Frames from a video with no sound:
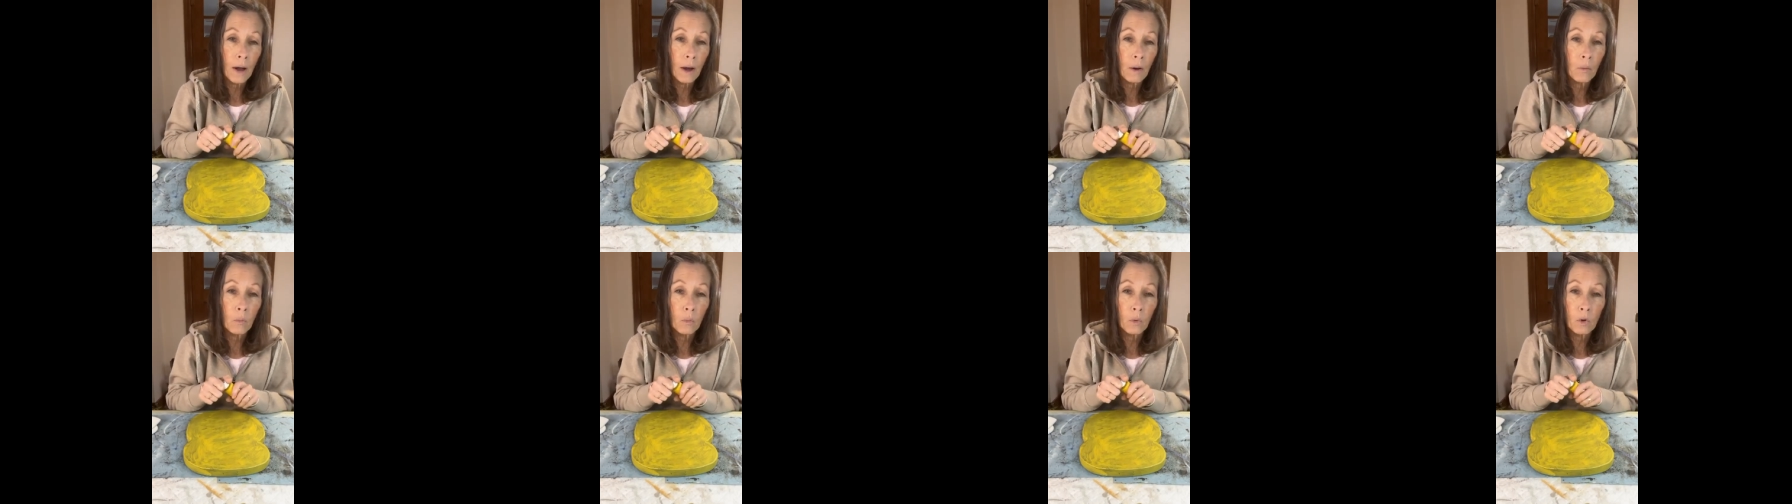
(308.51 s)

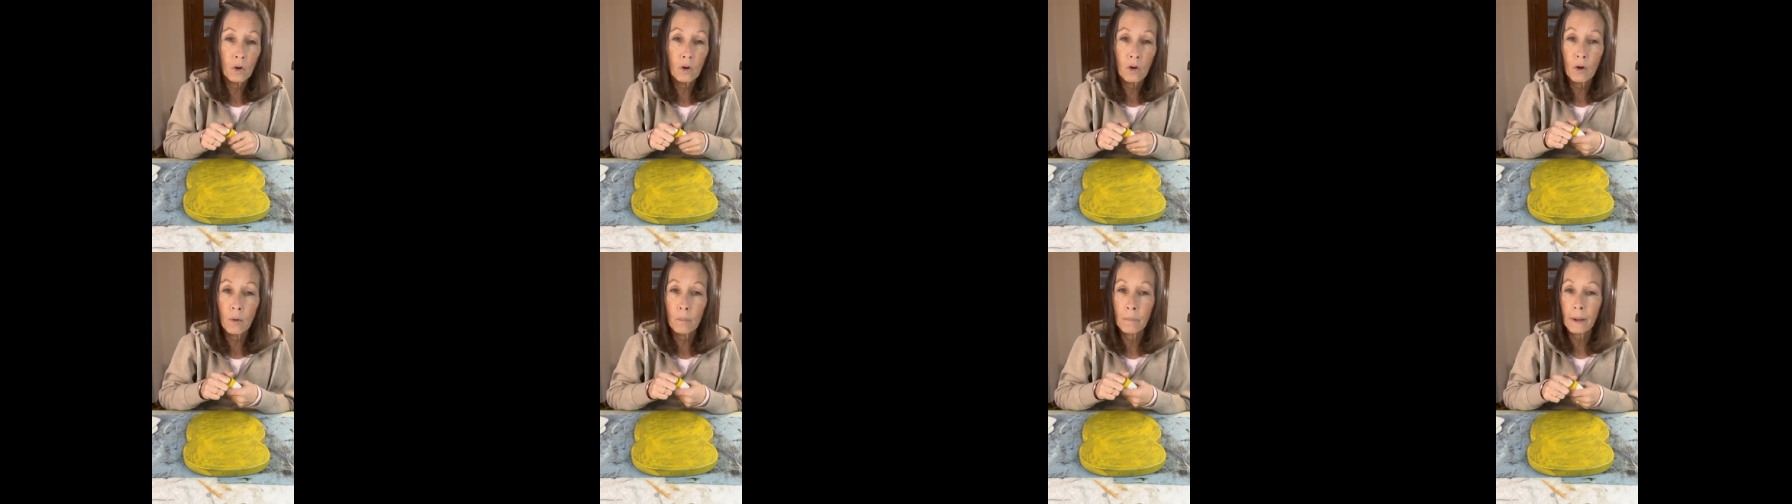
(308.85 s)
I
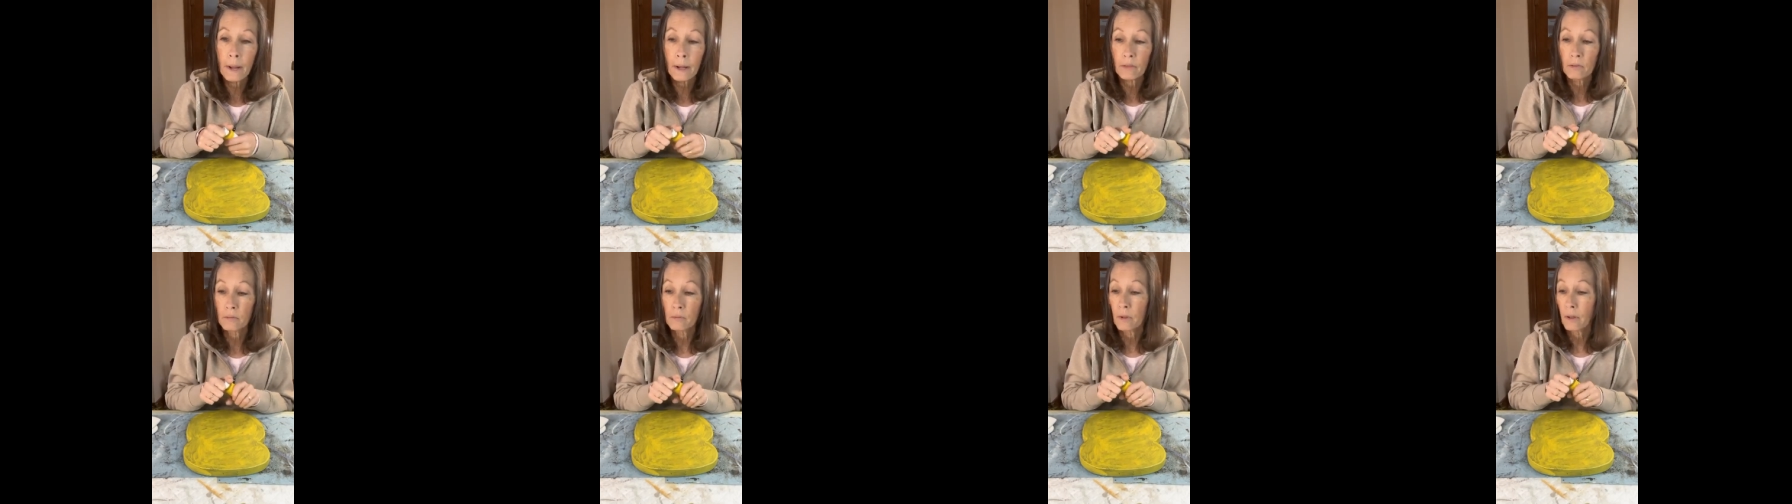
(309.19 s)
will go
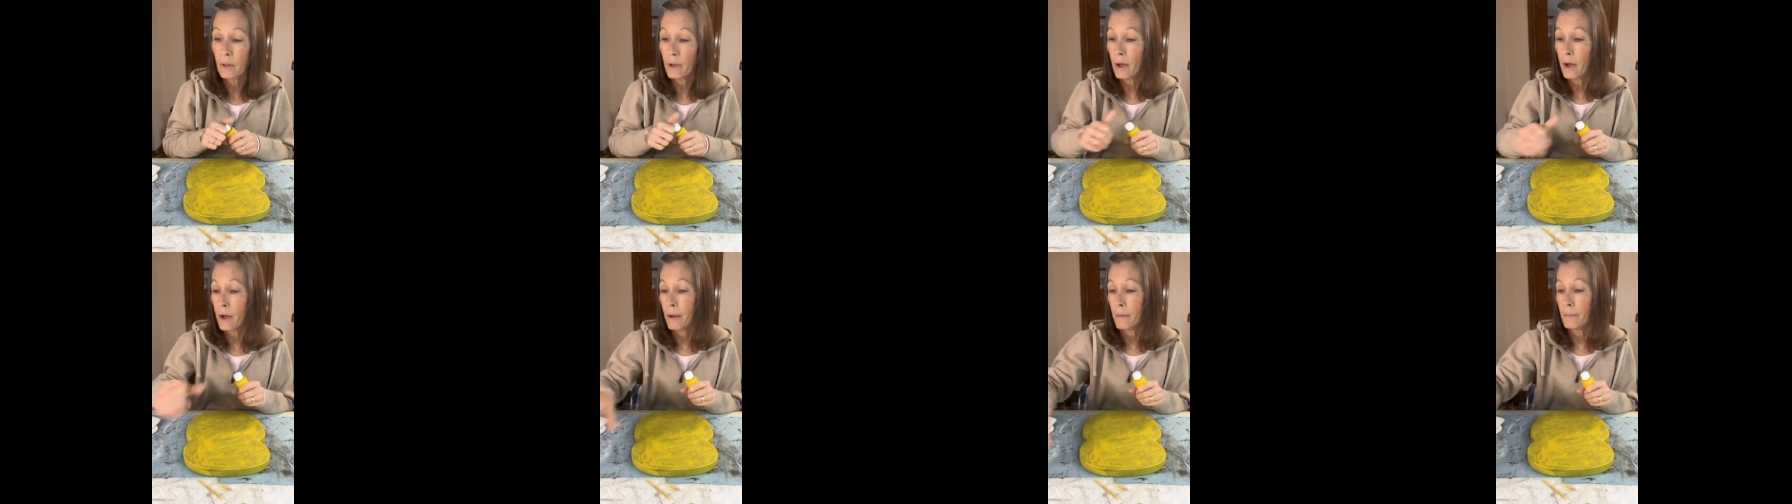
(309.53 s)
back through
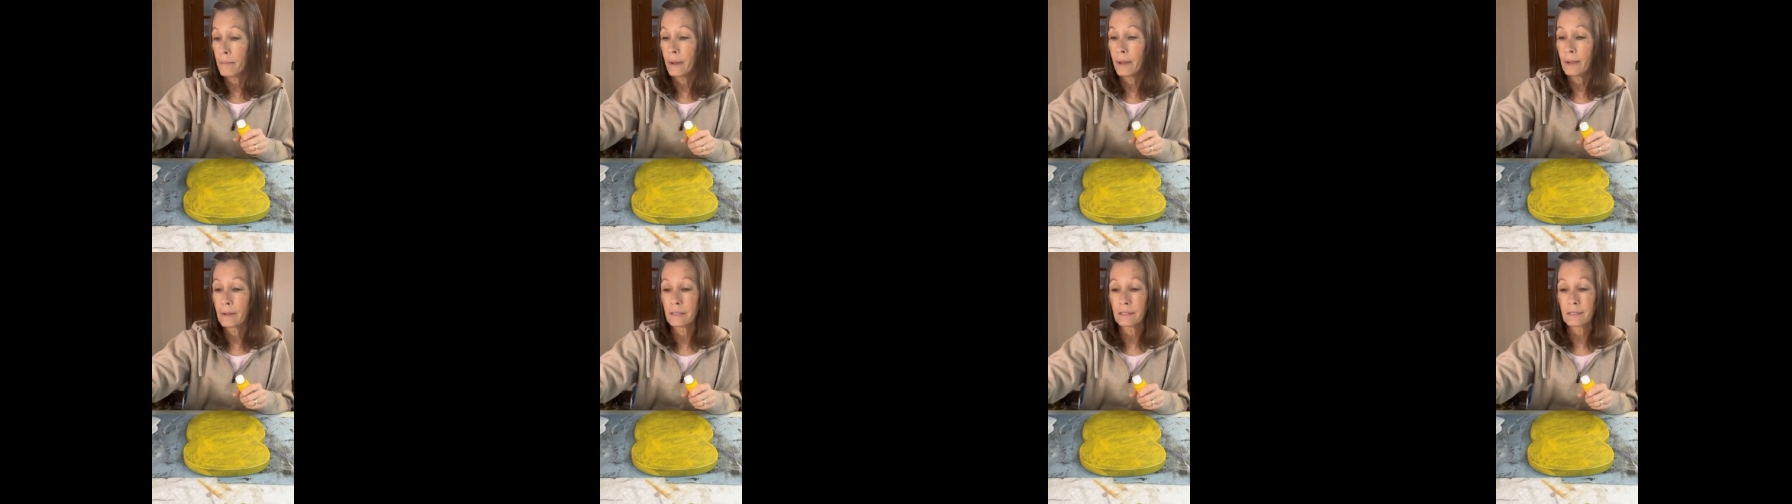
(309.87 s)
the
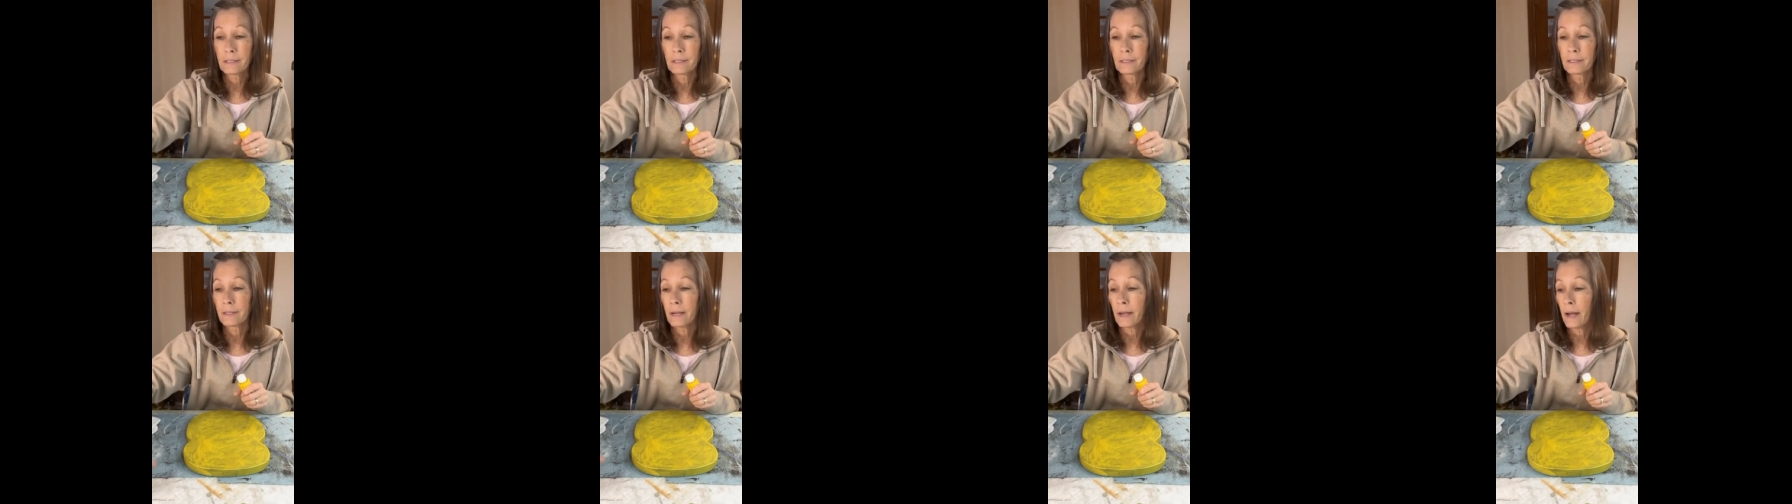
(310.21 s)

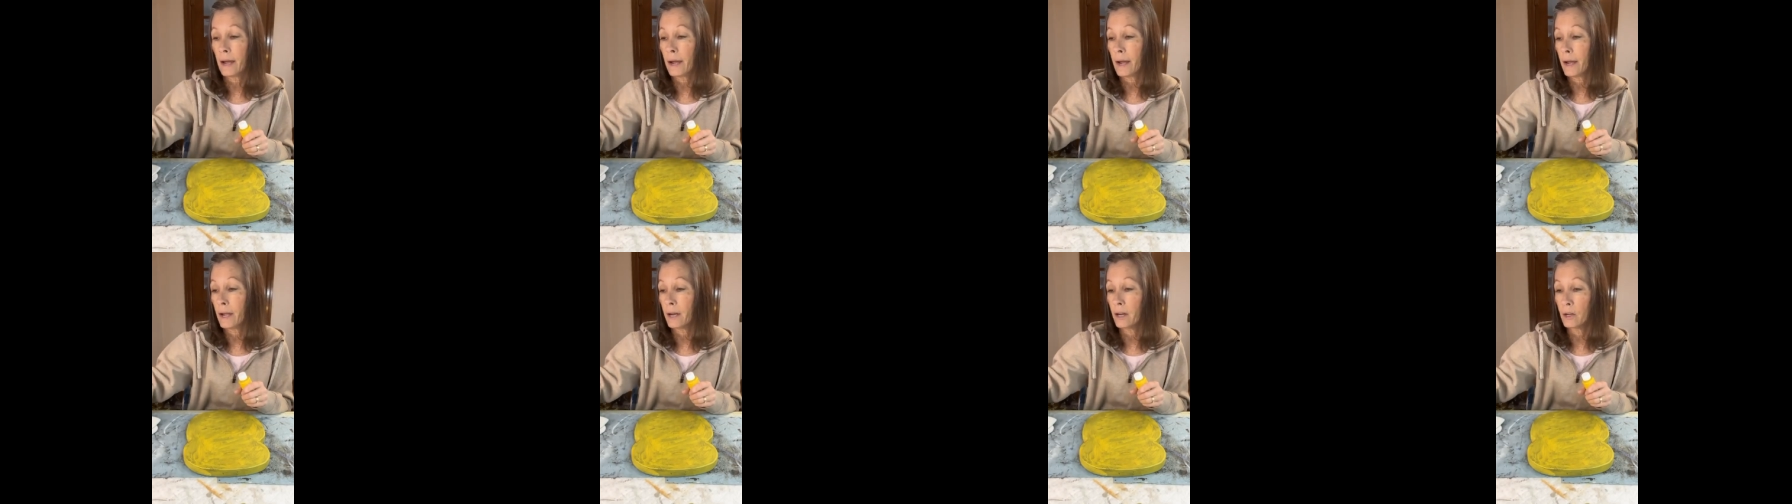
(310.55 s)
comments and say
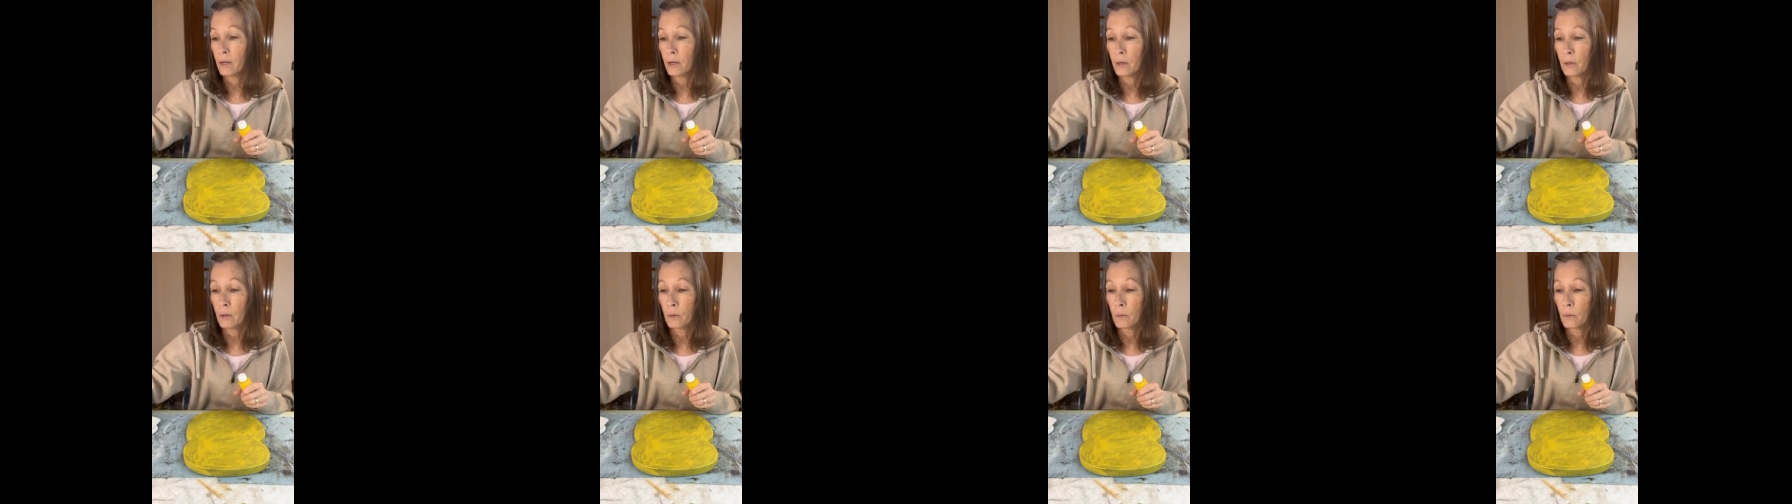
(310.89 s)
hi to
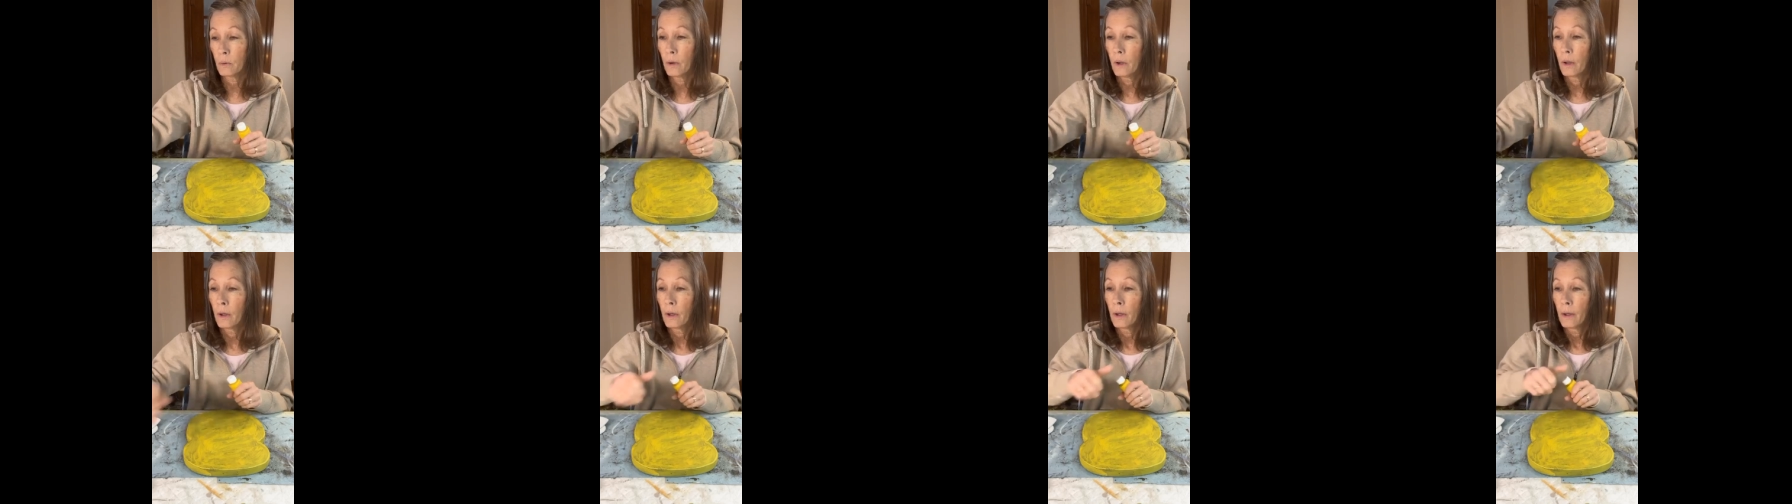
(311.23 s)

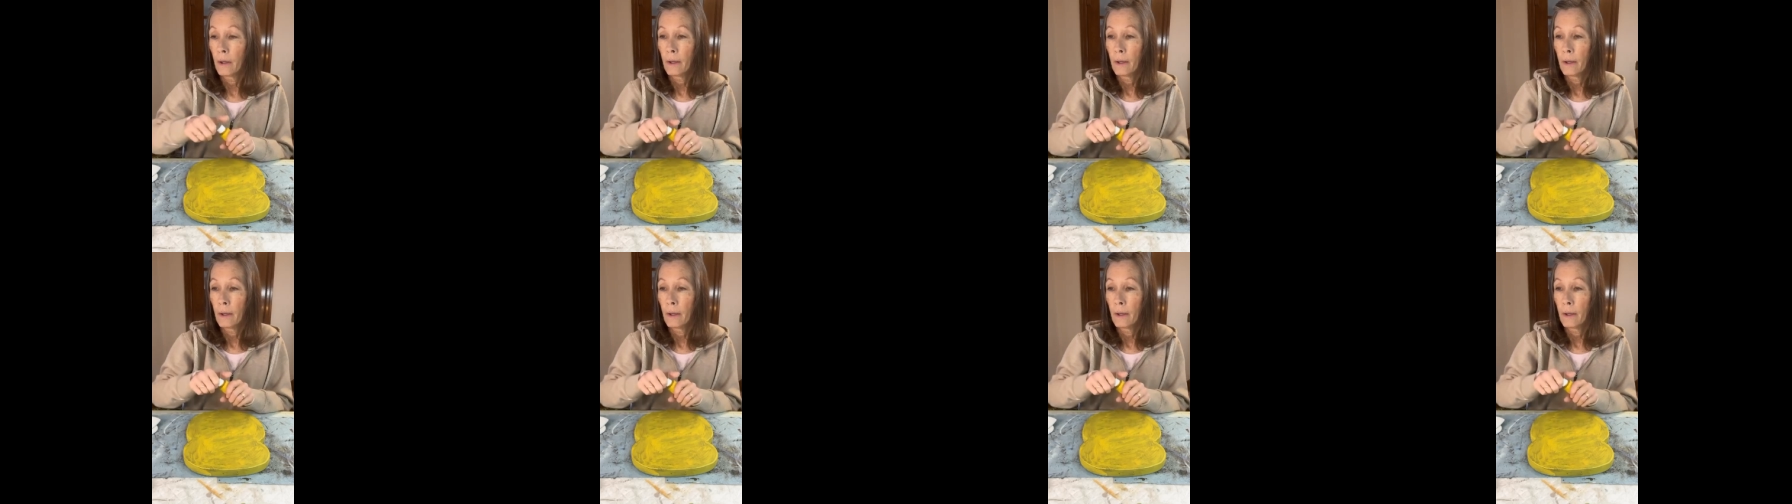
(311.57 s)
you.